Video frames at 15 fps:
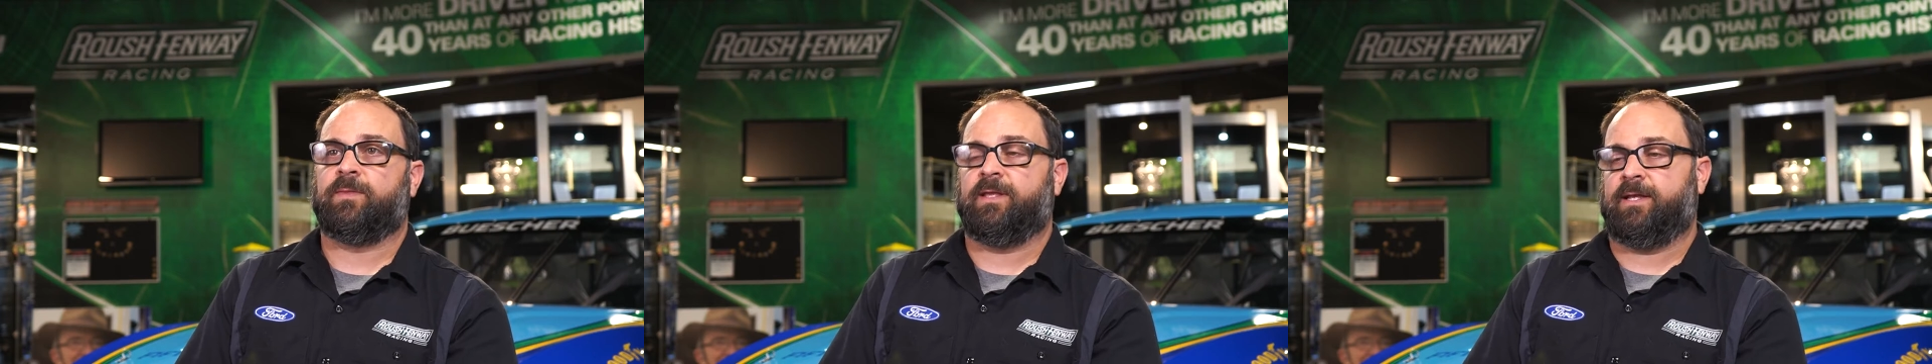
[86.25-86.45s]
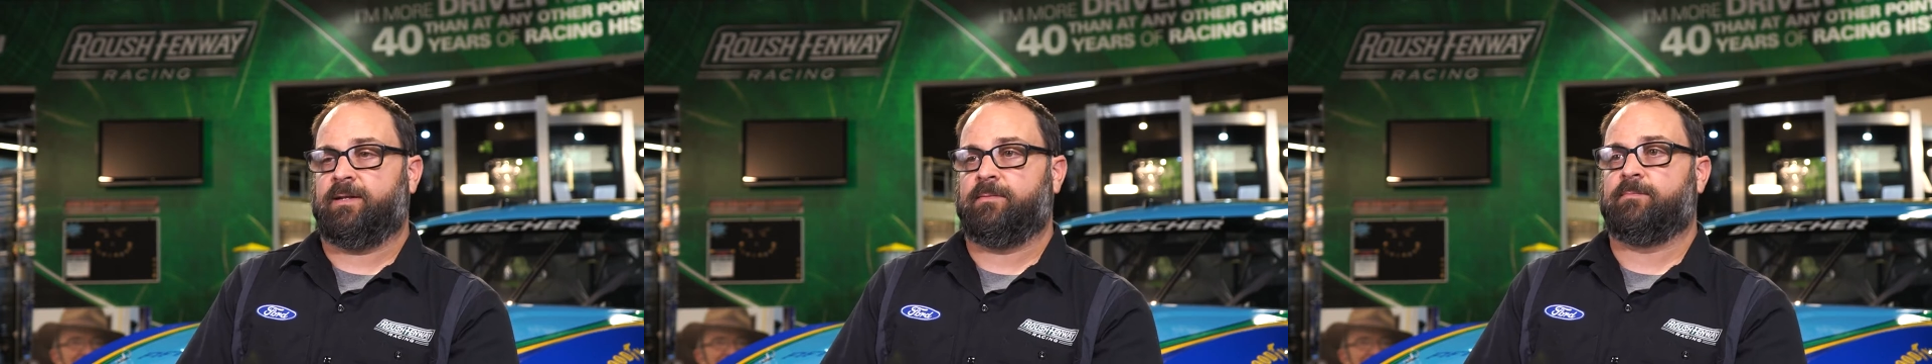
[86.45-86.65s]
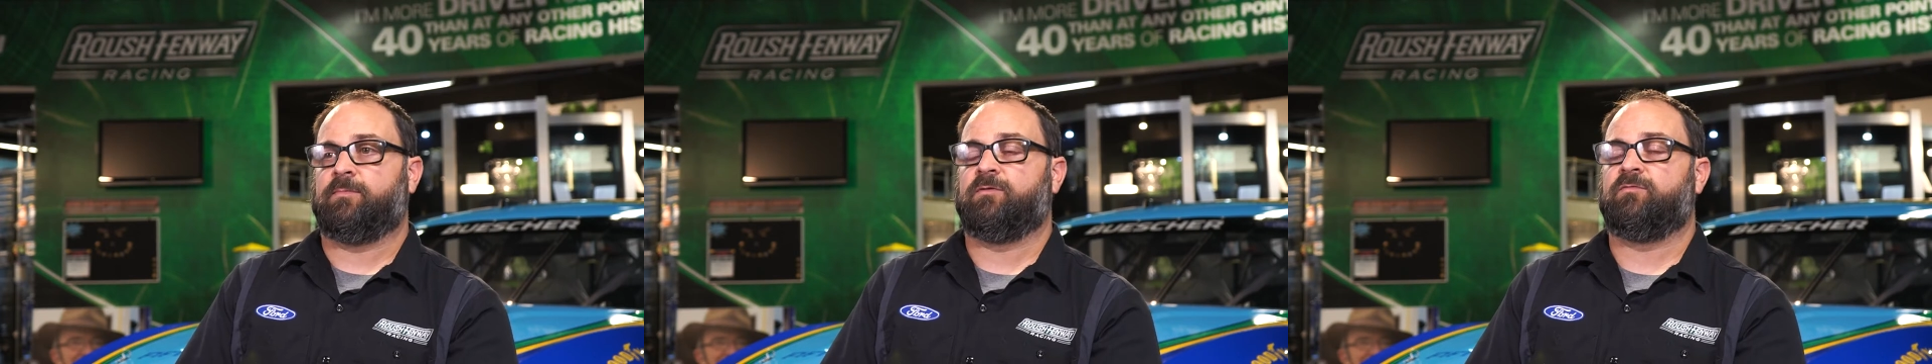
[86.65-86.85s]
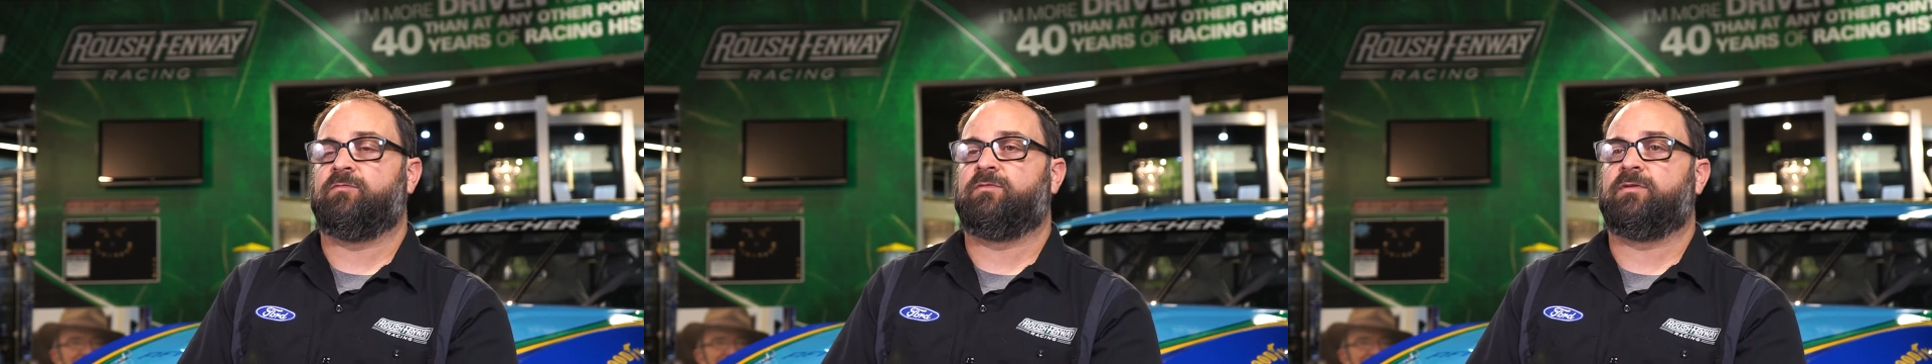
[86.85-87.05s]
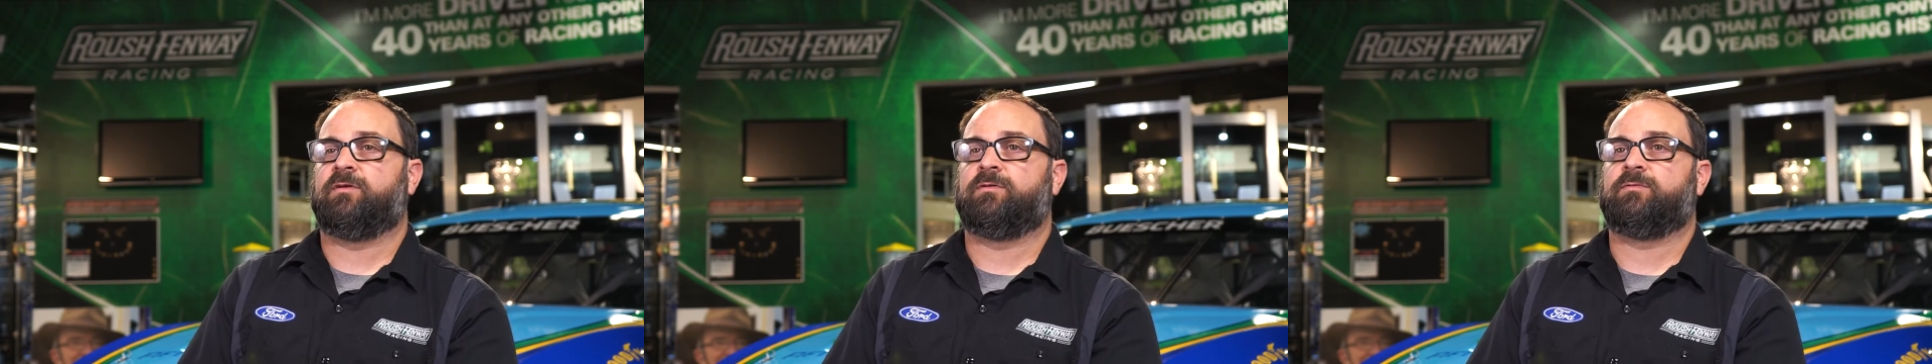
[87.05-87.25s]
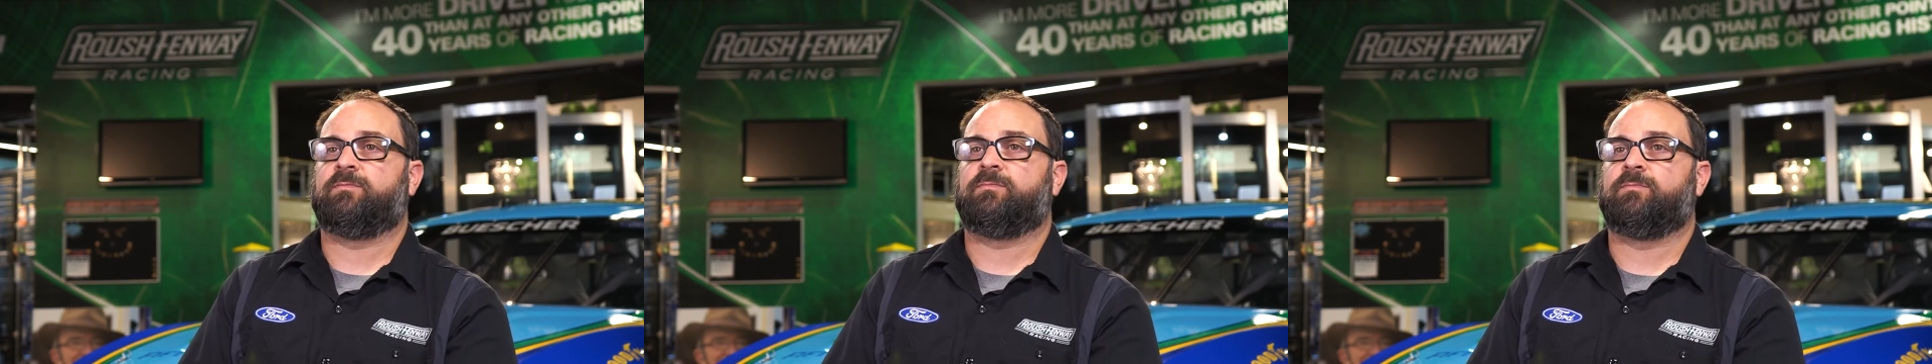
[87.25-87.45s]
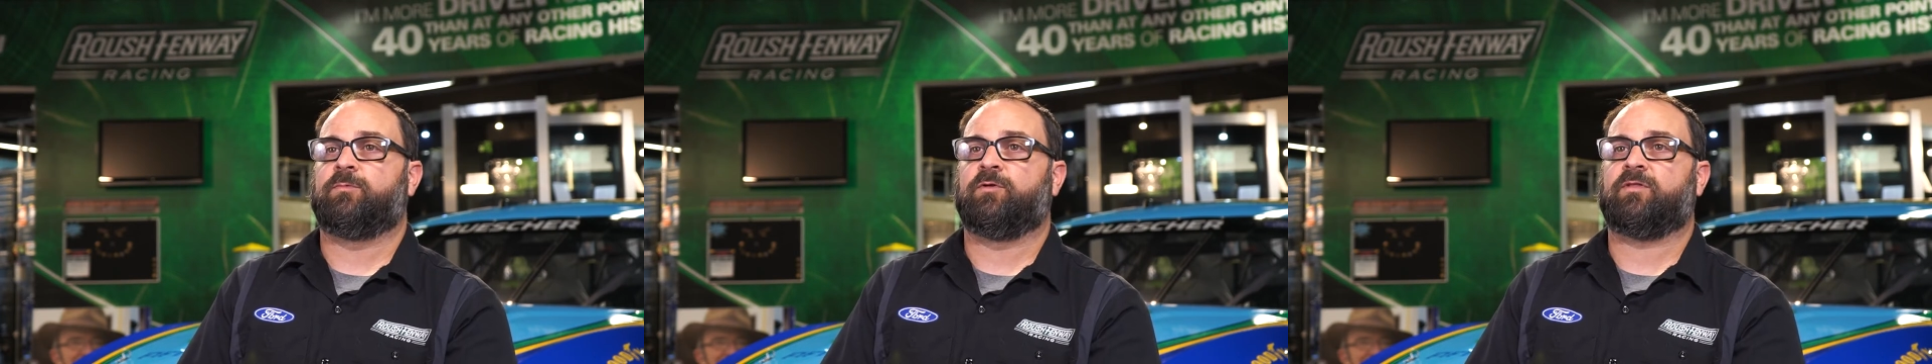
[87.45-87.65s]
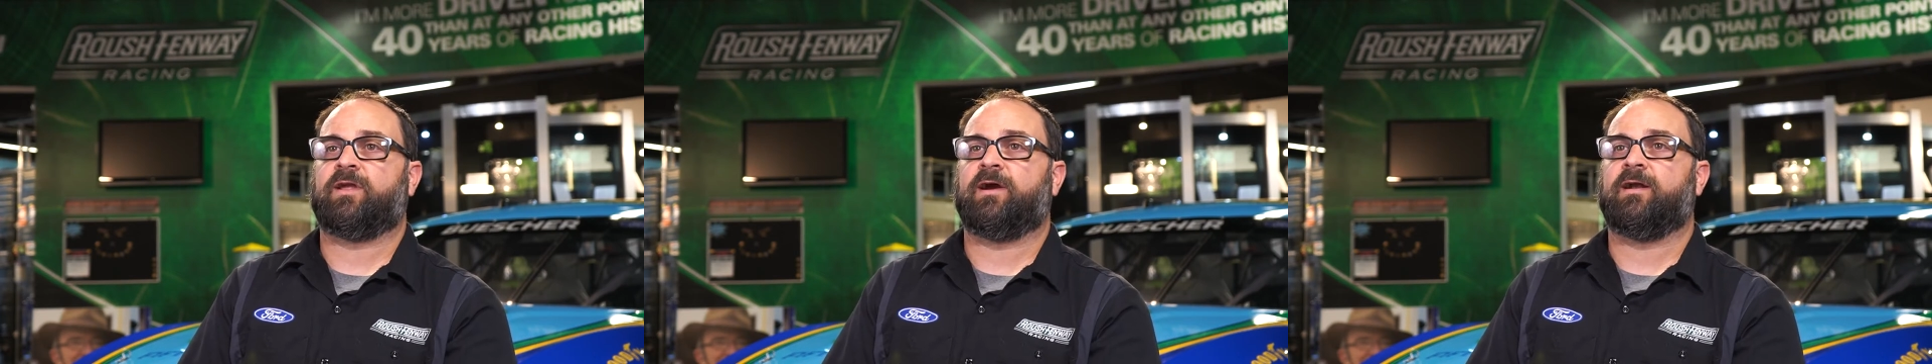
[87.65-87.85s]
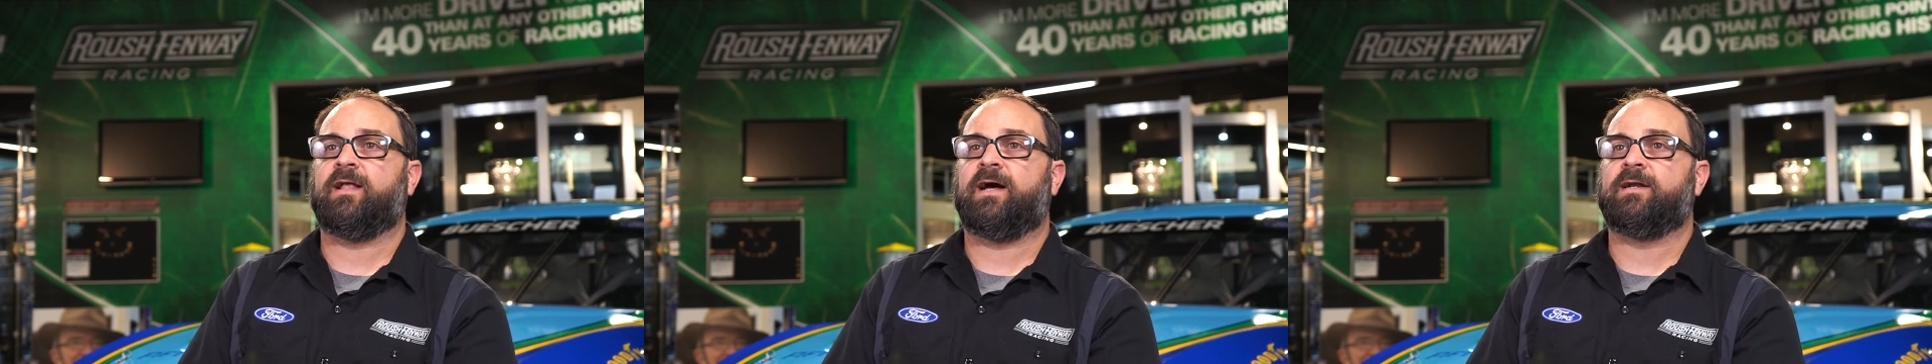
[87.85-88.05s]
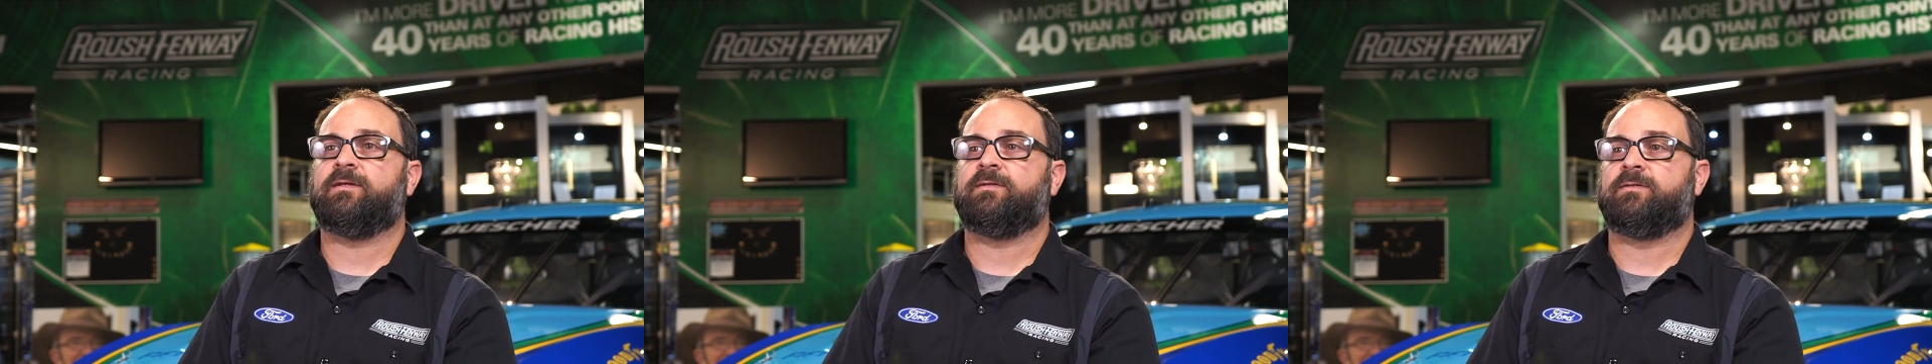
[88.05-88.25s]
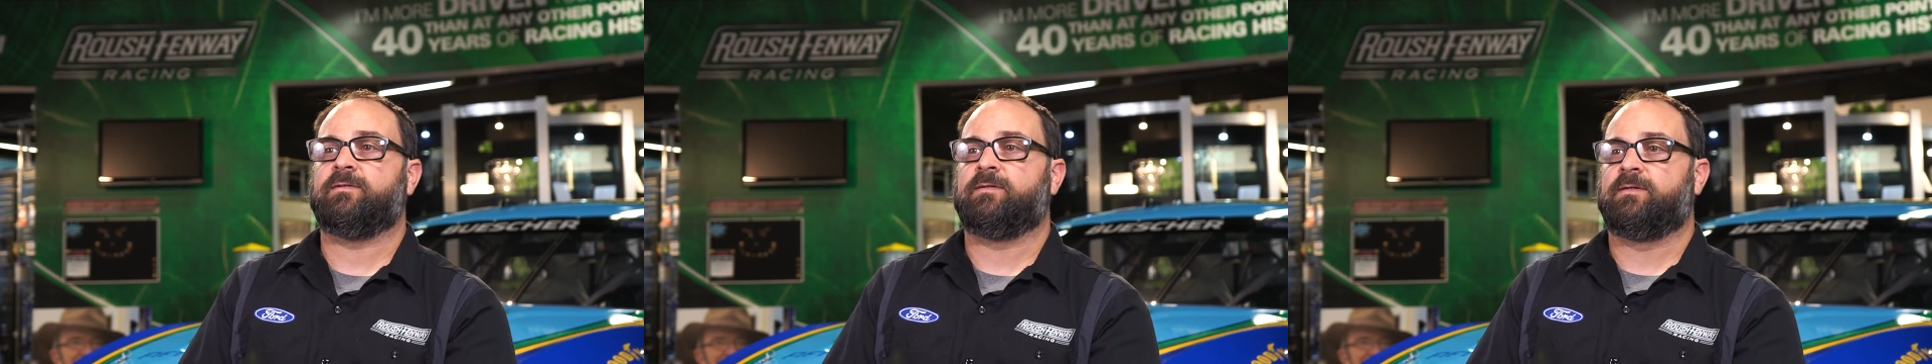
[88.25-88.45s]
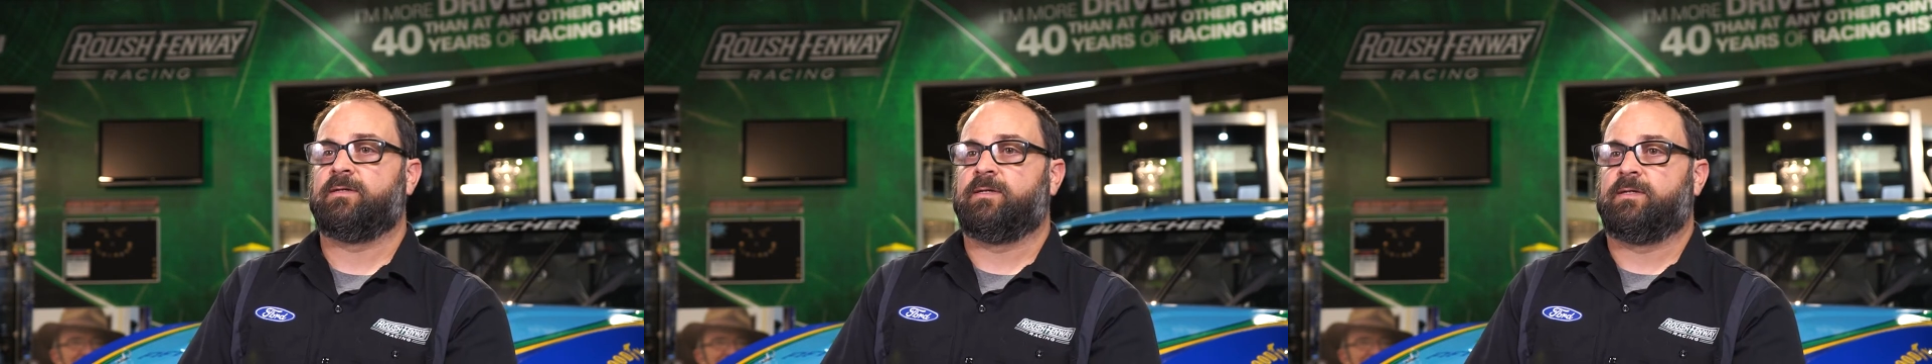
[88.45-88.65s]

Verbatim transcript: and moved to North Carolina and